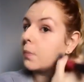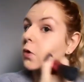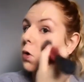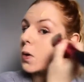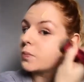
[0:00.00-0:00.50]

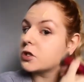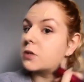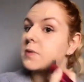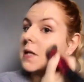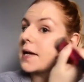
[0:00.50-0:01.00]
I'm not, I'm
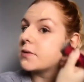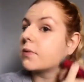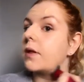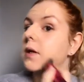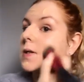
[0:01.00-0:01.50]
just obsessed
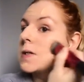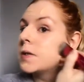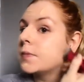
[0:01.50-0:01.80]
with it.